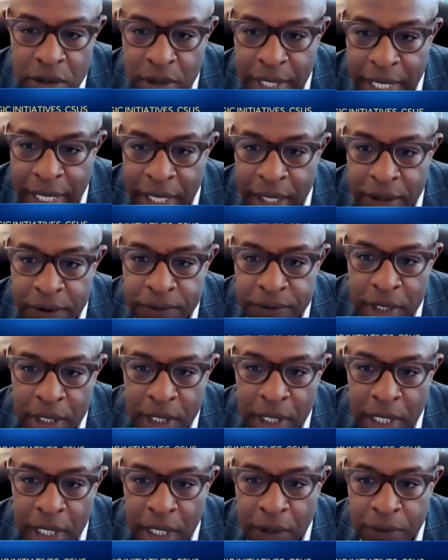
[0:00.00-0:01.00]
to have,
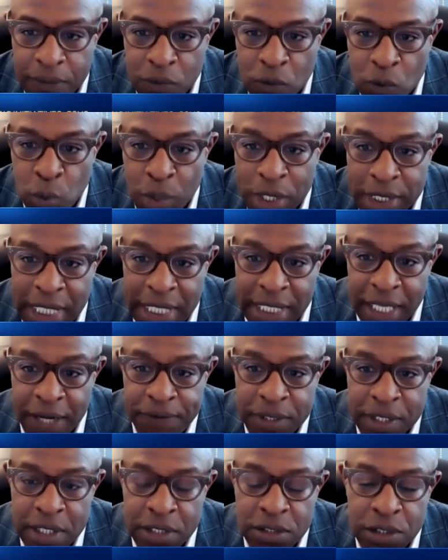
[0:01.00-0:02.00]
uh, when they
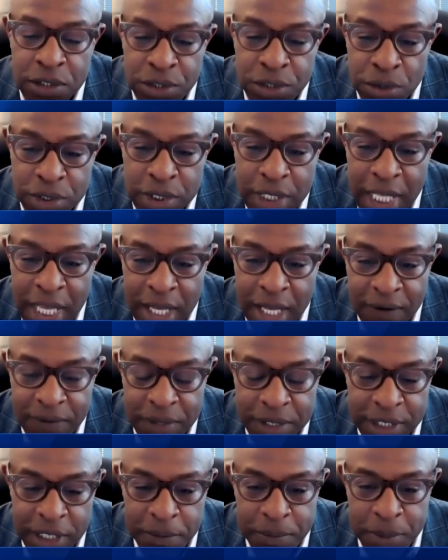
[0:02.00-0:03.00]
left the institution, have
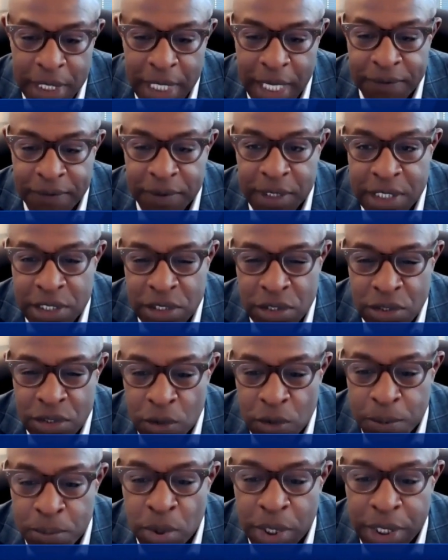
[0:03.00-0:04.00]
a GPA of at least
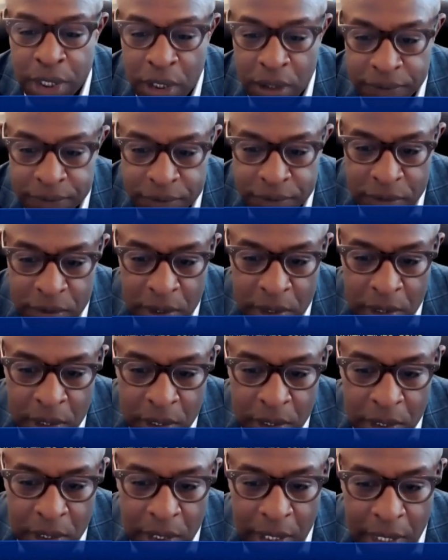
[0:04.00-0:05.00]
2.0.
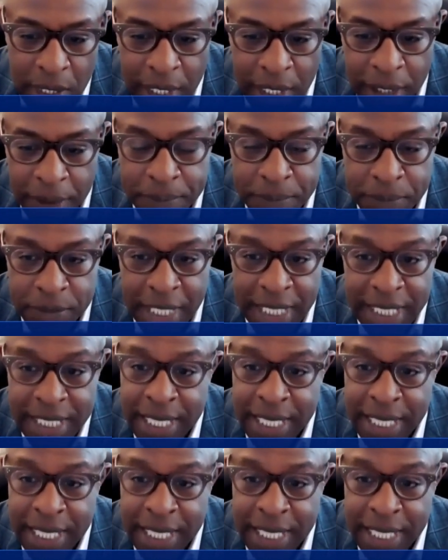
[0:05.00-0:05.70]
Um, they